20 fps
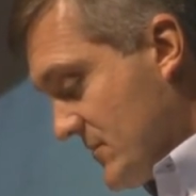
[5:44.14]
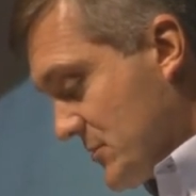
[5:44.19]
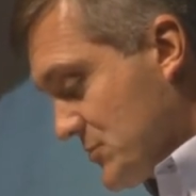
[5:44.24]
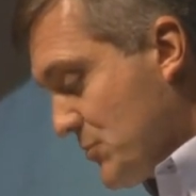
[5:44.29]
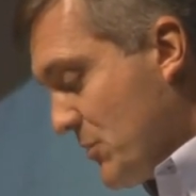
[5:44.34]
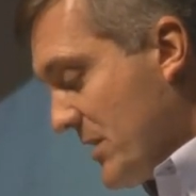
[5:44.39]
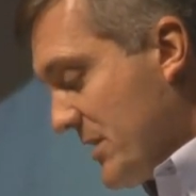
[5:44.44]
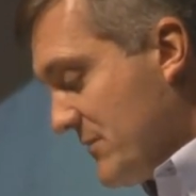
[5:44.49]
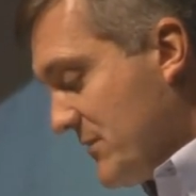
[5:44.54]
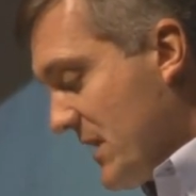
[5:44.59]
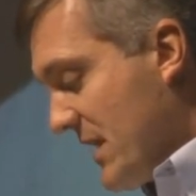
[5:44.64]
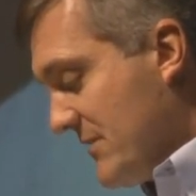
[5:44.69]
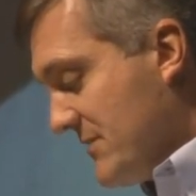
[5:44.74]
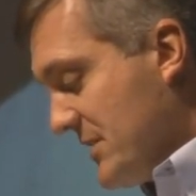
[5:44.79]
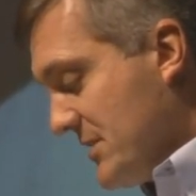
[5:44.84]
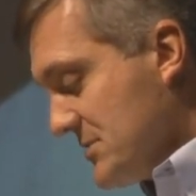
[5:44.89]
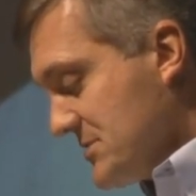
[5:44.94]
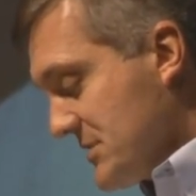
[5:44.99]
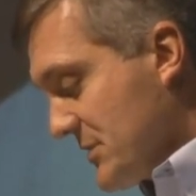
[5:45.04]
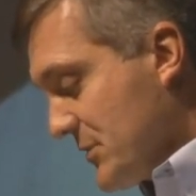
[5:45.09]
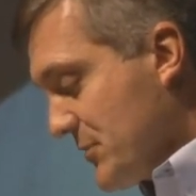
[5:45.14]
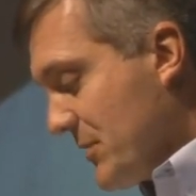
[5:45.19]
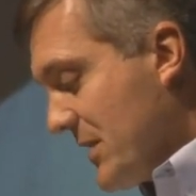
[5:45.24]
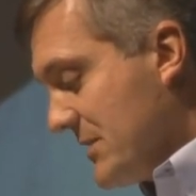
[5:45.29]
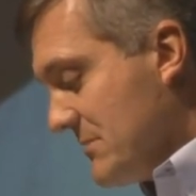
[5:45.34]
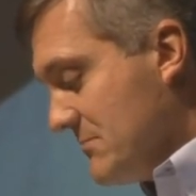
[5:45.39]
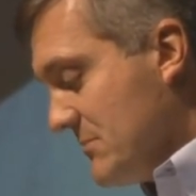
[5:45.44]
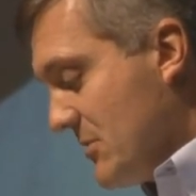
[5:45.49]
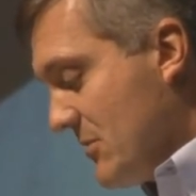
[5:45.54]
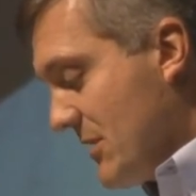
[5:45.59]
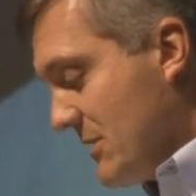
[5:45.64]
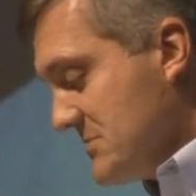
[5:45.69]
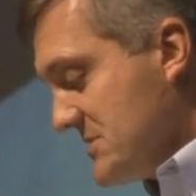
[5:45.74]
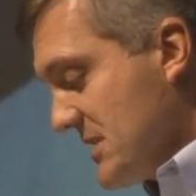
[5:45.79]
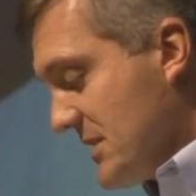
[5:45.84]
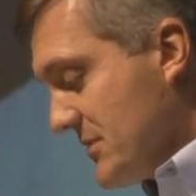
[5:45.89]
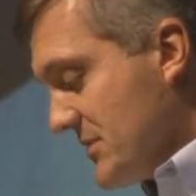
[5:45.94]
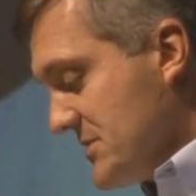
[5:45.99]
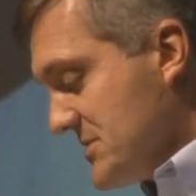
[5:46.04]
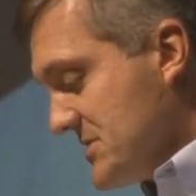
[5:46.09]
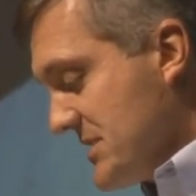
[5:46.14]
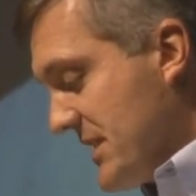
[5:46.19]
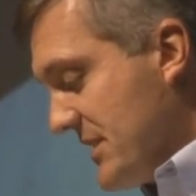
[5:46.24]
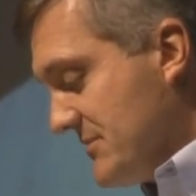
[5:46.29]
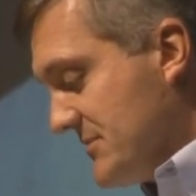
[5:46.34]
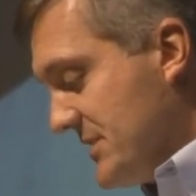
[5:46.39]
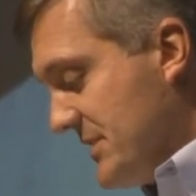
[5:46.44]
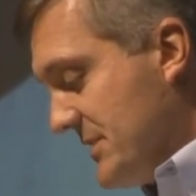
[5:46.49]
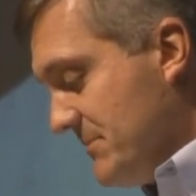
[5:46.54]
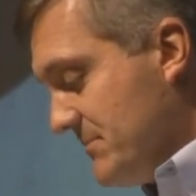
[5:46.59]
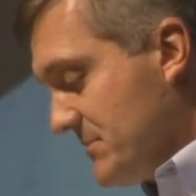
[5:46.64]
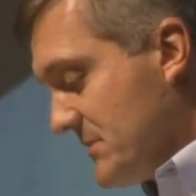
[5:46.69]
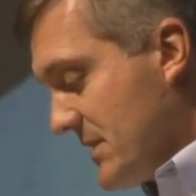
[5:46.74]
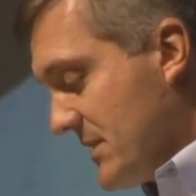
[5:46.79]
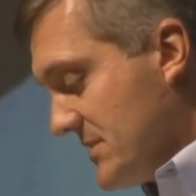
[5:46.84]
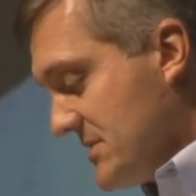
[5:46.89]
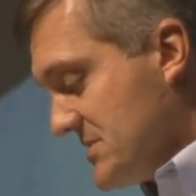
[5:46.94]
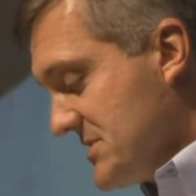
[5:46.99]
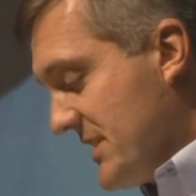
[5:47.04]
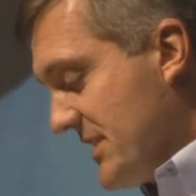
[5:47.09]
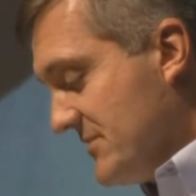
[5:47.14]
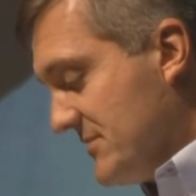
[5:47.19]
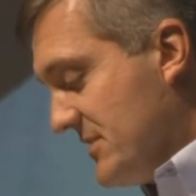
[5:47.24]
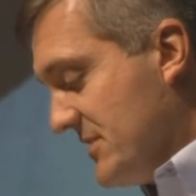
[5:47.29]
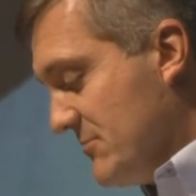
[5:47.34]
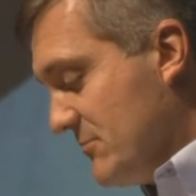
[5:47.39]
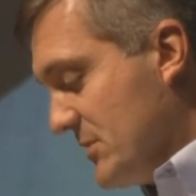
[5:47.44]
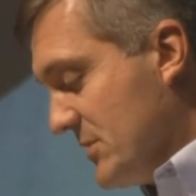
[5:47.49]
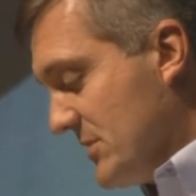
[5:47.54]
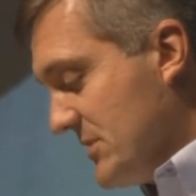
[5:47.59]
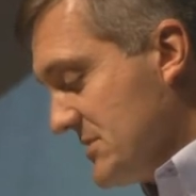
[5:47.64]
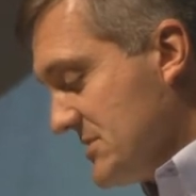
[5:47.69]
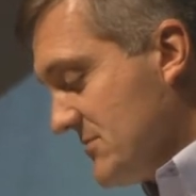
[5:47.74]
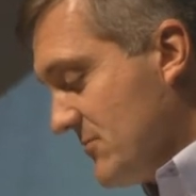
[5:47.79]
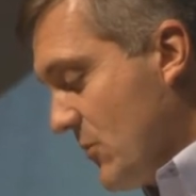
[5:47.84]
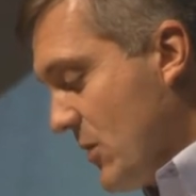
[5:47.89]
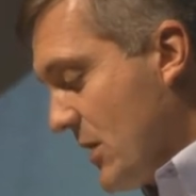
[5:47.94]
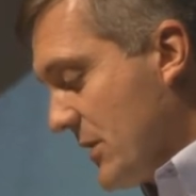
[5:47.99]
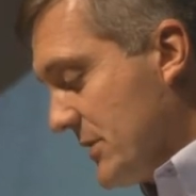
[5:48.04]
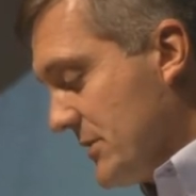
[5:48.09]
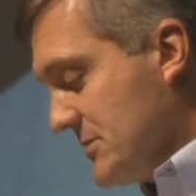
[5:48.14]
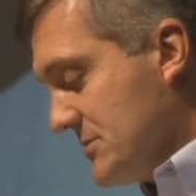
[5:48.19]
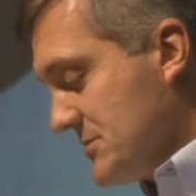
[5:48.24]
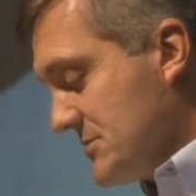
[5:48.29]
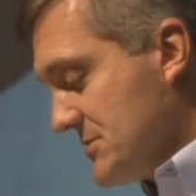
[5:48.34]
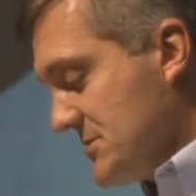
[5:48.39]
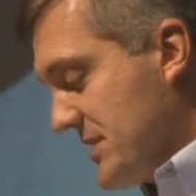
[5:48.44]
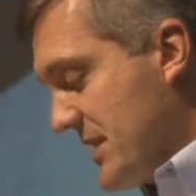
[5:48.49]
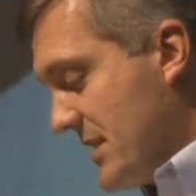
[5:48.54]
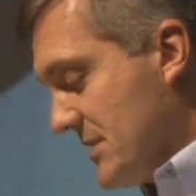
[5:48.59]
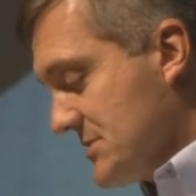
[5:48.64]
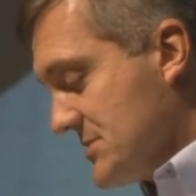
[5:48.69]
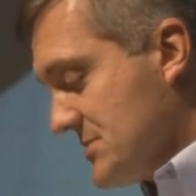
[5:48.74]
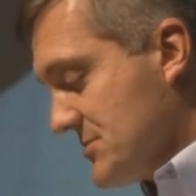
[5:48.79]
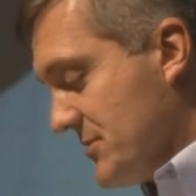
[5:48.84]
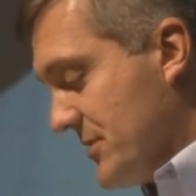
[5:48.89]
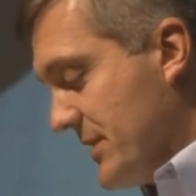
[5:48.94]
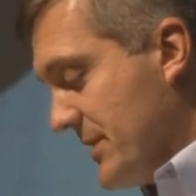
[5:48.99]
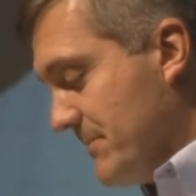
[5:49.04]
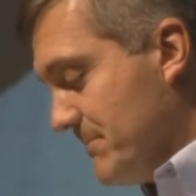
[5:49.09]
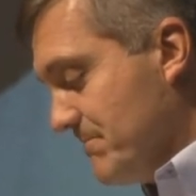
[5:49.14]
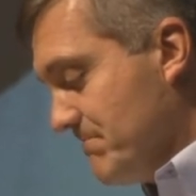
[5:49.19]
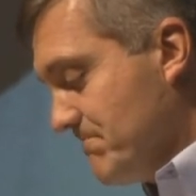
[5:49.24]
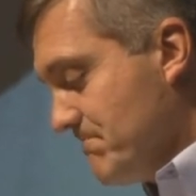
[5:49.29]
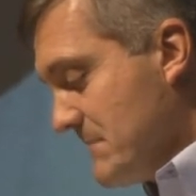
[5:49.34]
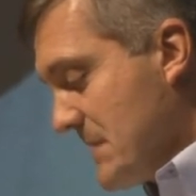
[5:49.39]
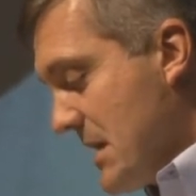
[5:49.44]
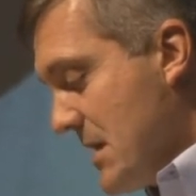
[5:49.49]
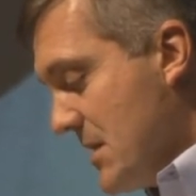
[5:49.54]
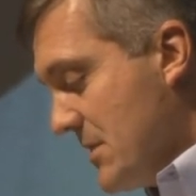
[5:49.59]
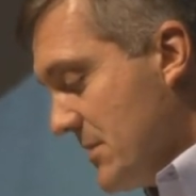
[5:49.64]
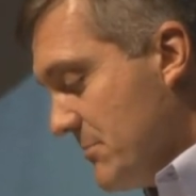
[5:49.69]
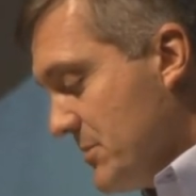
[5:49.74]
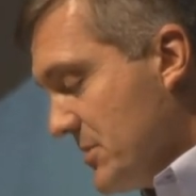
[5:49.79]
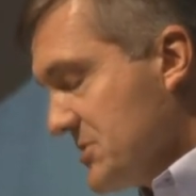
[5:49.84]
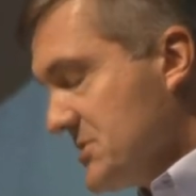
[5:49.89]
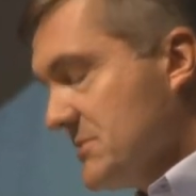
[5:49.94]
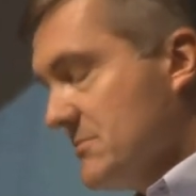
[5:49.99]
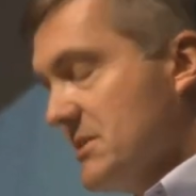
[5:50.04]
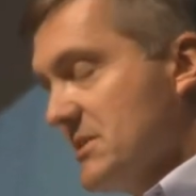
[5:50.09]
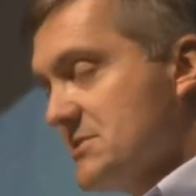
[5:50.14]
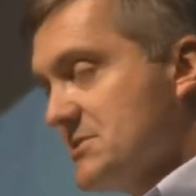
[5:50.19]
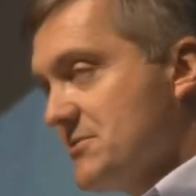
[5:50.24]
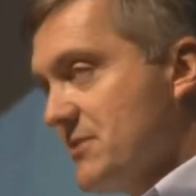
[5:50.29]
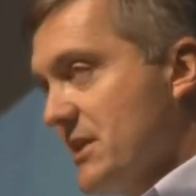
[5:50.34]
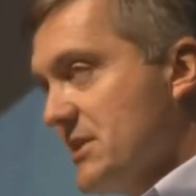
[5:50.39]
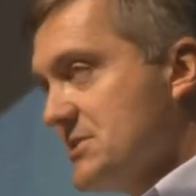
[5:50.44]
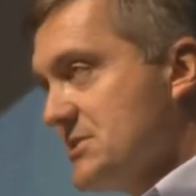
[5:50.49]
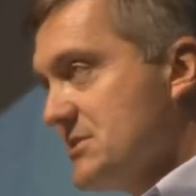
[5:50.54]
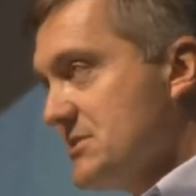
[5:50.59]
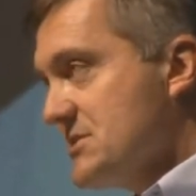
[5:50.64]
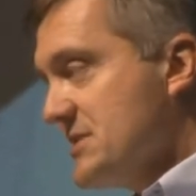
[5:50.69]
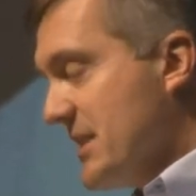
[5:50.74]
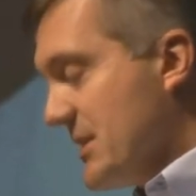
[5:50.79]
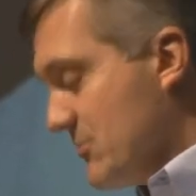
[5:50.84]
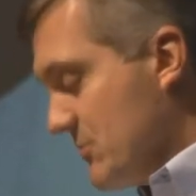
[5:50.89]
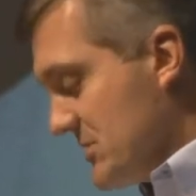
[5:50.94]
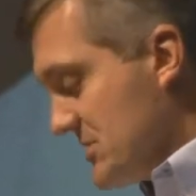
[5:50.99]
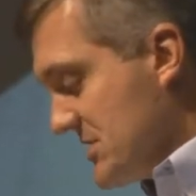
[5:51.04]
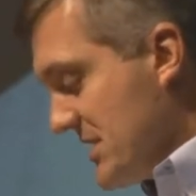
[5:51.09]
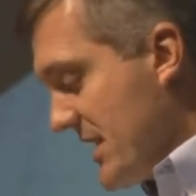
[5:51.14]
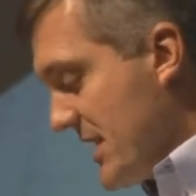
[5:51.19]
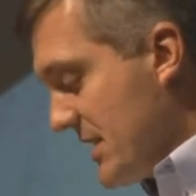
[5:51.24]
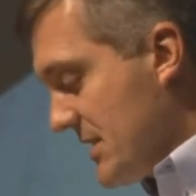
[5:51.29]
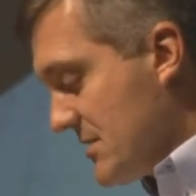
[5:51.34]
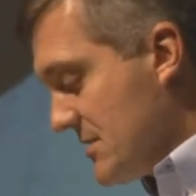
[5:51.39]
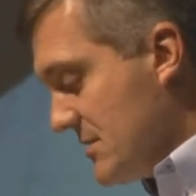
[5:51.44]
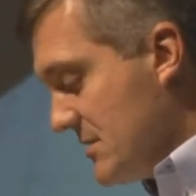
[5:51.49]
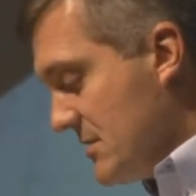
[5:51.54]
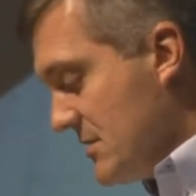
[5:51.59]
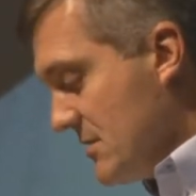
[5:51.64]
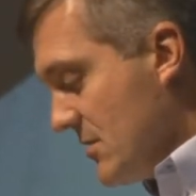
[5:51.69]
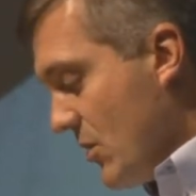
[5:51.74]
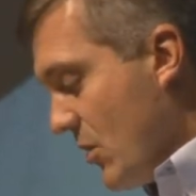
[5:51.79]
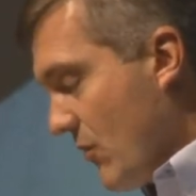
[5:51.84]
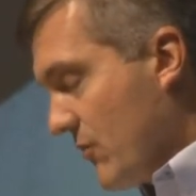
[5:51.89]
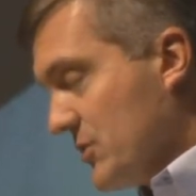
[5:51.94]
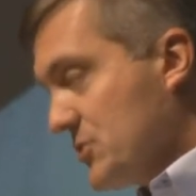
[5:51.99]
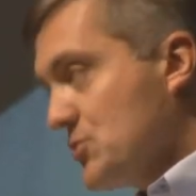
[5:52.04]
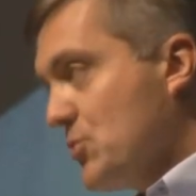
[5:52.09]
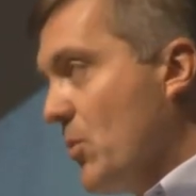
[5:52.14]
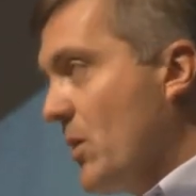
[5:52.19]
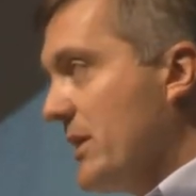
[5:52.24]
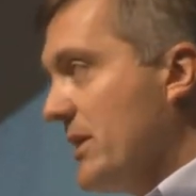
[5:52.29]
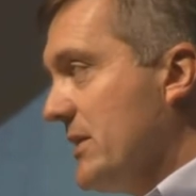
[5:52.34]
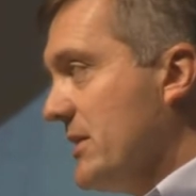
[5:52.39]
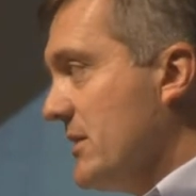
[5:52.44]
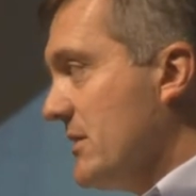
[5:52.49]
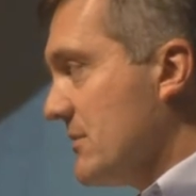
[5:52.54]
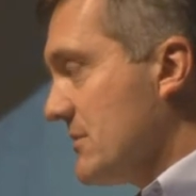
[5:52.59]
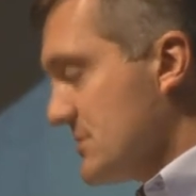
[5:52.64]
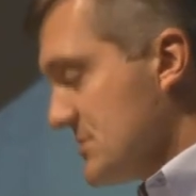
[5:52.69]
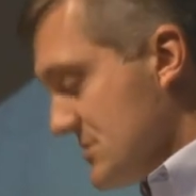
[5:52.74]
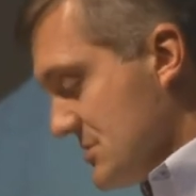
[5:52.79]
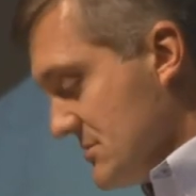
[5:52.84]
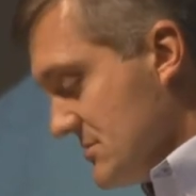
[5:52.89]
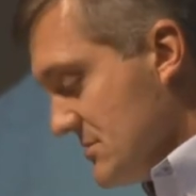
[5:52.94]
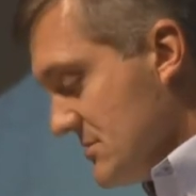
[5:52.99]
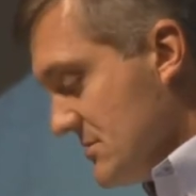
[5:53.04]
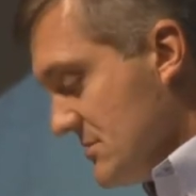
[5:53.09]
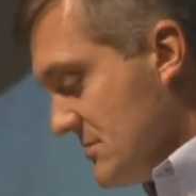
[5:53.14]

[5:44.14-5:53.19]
For 25 years, it threatened Moab's health and safety and the safety of millions of water users downstream. The Bush administration said it would take over 20 years